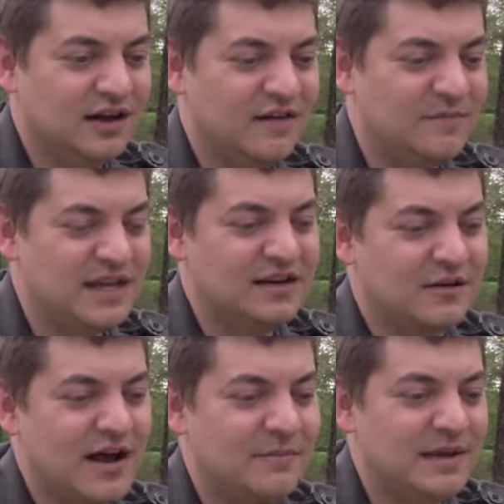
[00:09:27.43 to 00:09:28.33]
of being
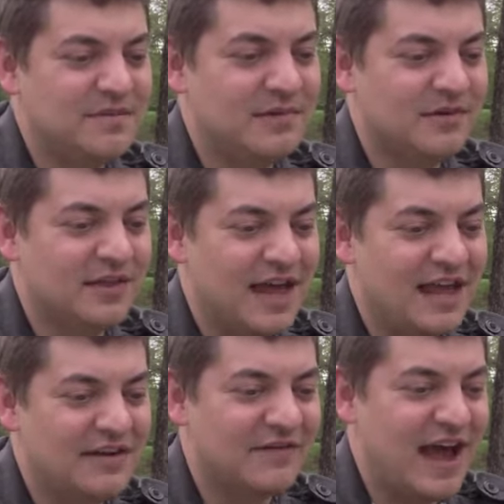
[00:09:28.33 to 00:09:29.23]
around people
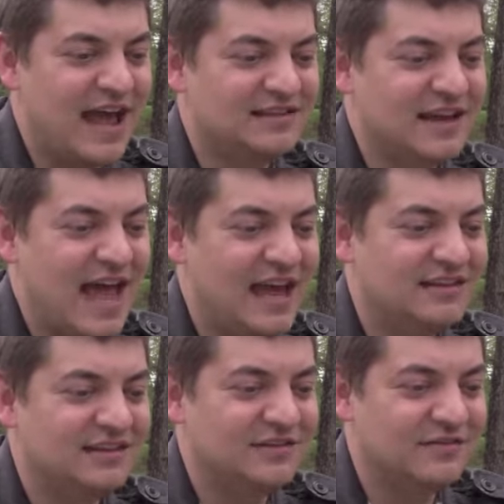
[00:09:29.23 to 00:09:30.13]
that if I had to
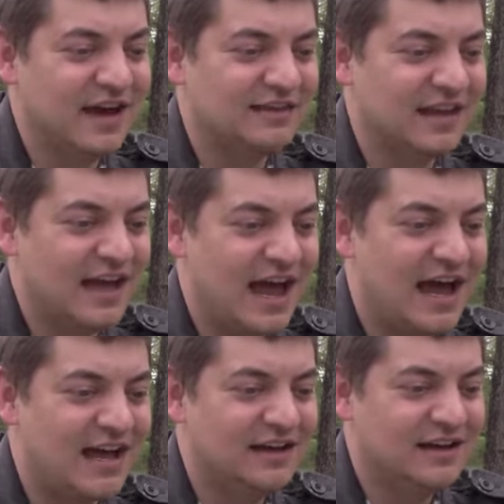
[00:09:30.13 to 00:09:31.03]
add to the fact that
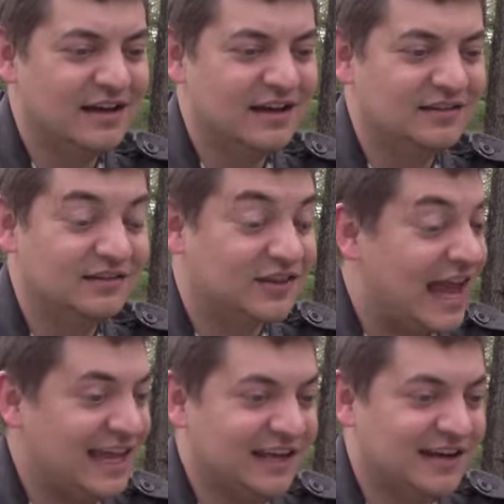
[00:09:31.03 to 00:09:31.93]
I
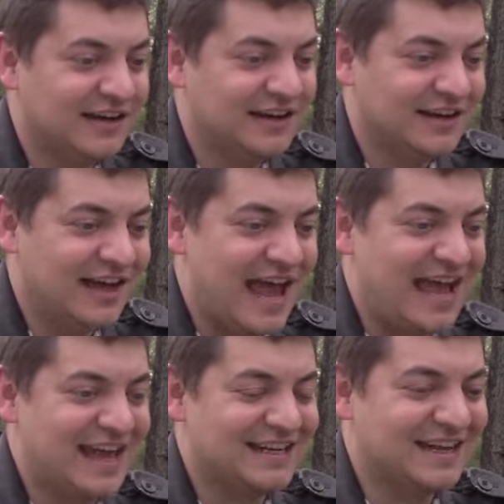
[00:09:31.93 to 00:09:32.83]
stank
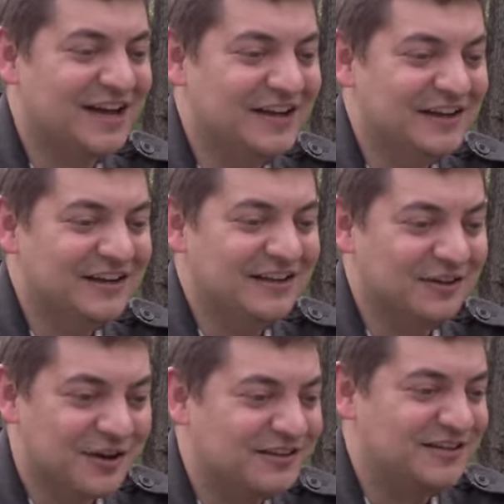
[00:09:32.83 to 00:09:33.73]
and
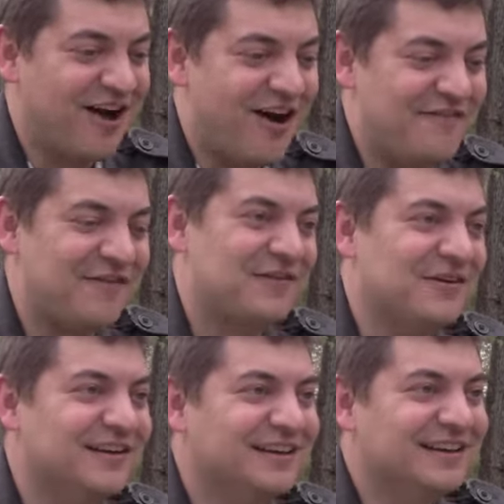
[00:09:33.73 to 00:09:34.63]
looked
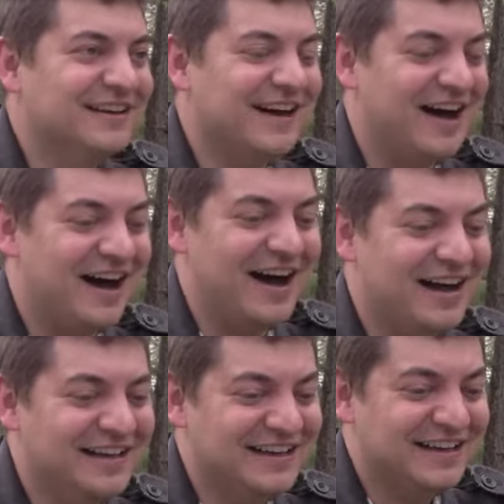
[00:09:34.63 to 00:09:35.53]
awful,
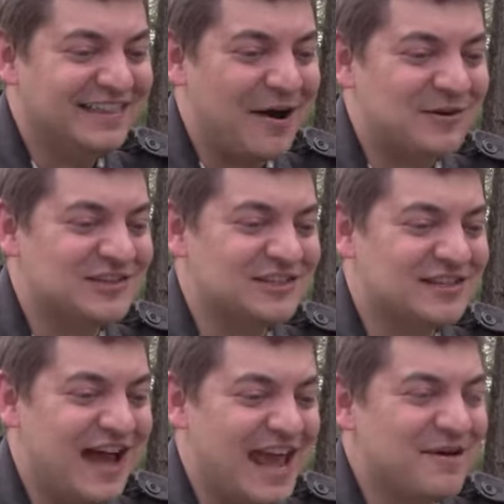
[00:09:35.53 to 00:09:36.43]
that would
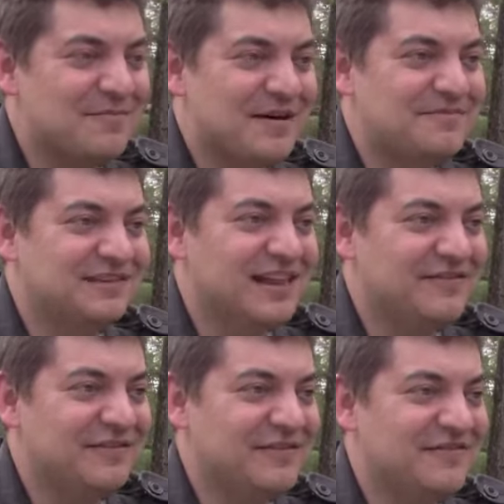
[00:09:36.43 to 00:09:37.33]
just amp up the
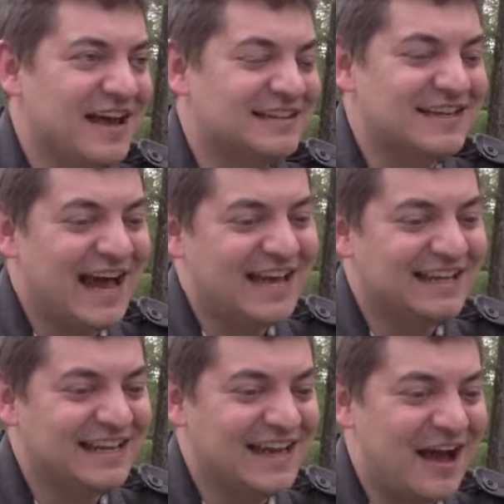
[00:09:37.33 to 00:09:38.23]
level of
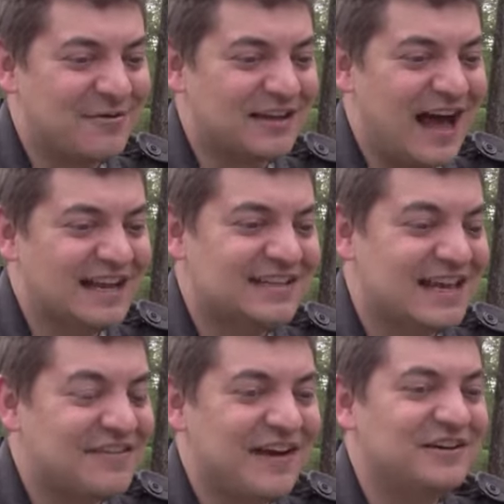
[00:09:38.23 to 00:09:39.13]
anxiety.
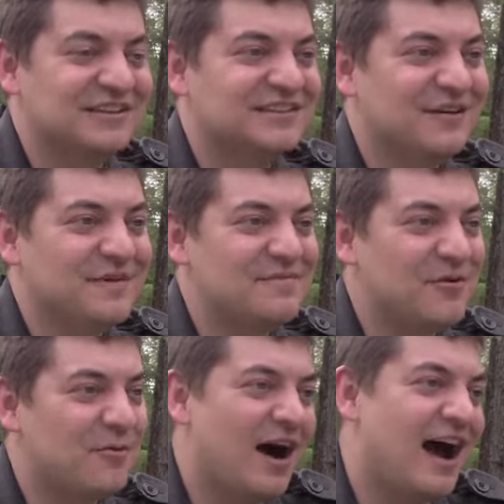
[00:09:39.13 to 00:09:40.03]
And if I couldn't tell
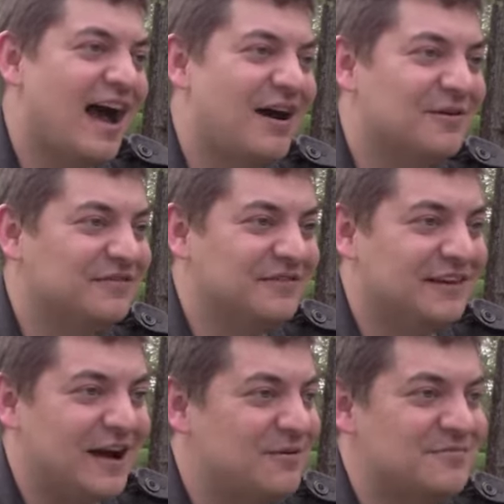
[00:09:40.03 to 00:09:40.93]
people why,
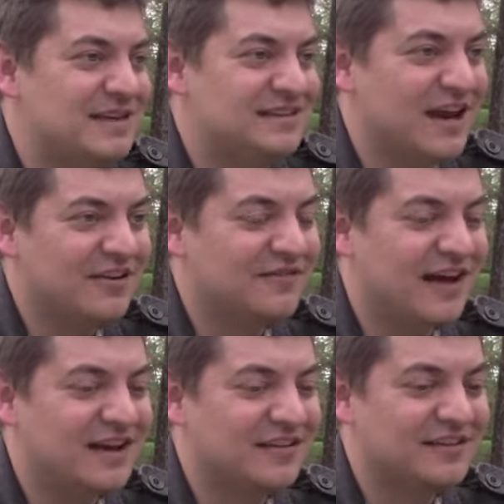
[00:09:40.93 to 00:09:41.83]
I would be
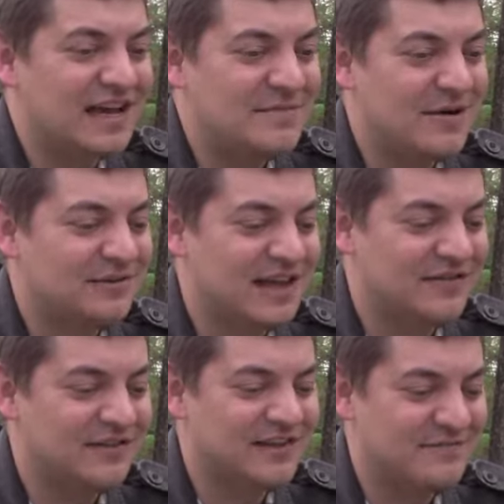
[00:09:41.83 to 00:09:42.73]
terrified all the time. I would
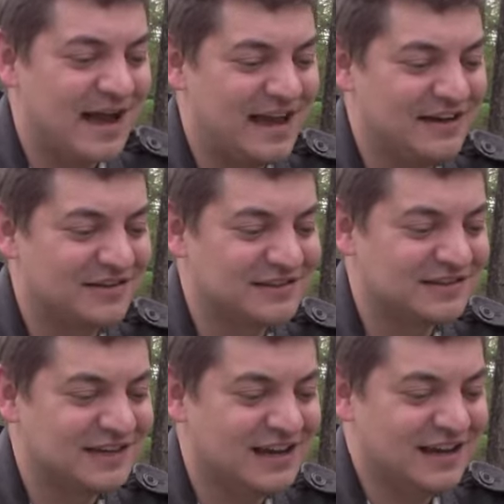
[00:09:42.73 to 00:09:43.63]
never leave my
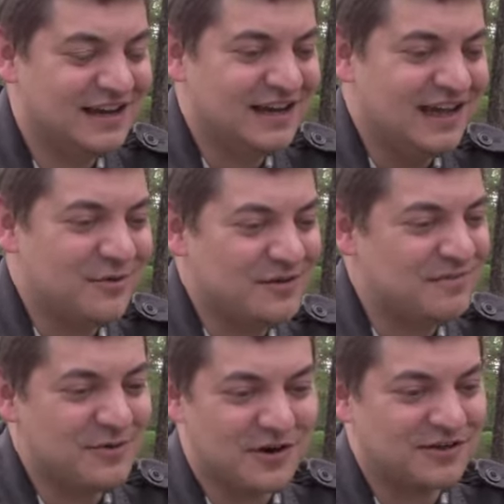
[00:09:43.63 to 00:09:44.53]
house. It
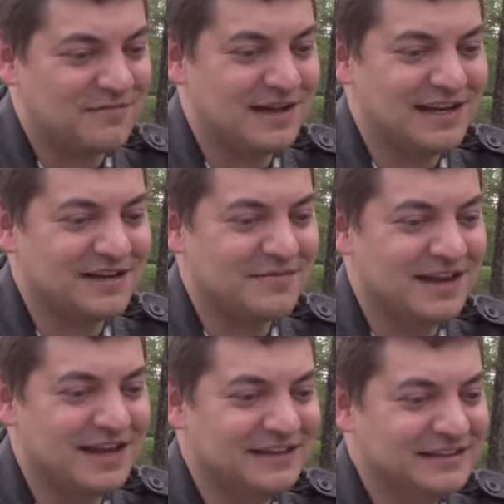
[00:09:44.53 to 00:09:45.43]
wouldn't be worth the money to
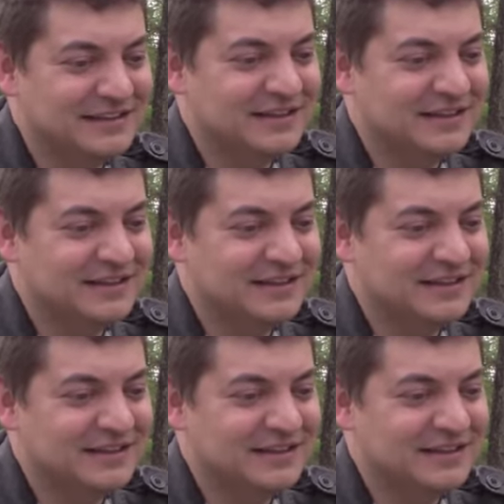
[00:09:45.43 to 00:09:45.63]
me.